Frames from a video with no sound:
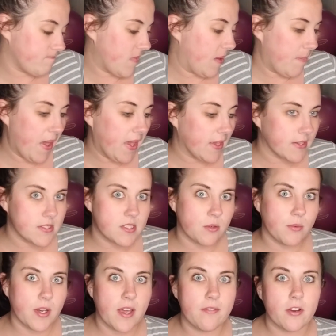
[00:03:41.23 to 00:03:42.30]
pants or
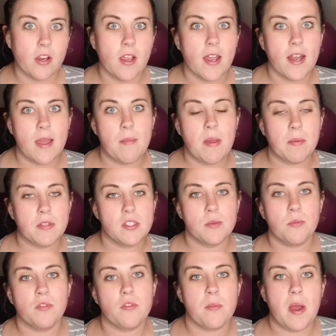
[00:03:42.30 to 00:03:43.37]
whatever, and I'm able to
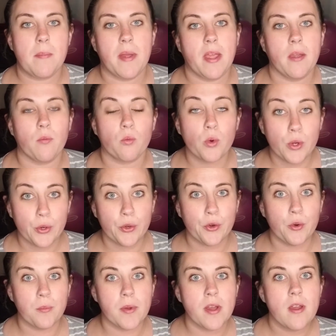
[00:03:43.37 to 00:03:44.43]
move about my
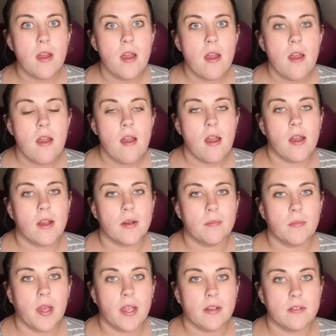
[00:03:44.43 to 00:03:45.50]
room
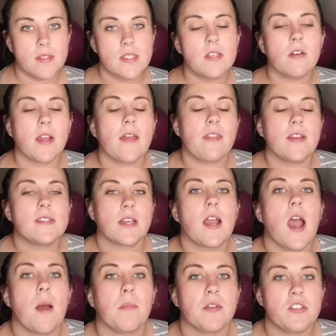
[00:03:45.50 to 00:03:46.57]
and still get things
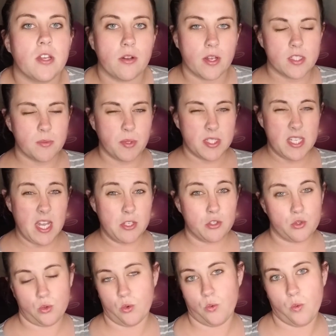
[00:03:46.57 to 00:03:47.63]
accomplished. I don't have to be attached
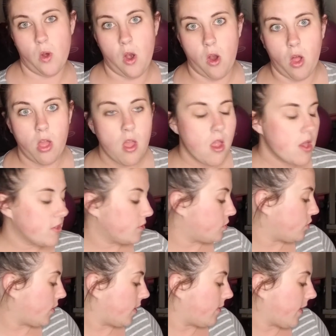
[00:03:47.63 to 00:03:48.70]
to a wall
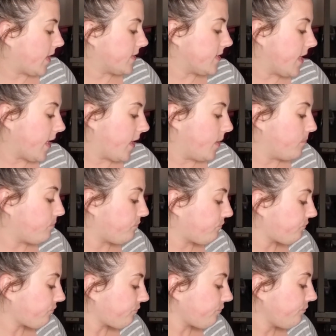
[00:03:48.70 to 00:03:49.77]
during that
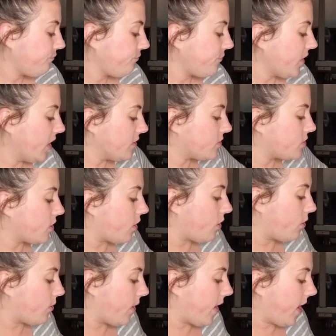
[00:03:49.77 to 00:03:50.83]
time.
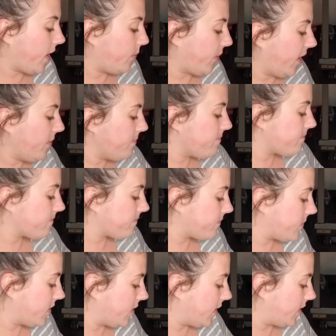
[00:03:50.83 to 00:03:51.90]
So anyway,
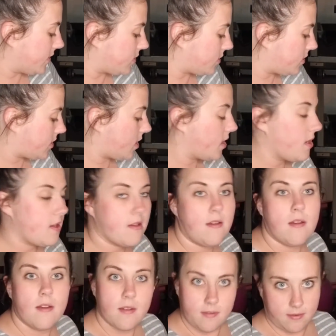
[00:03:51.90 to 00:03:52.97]
let's
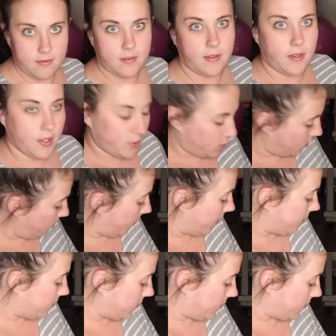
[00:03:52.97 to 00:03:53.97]
get to it.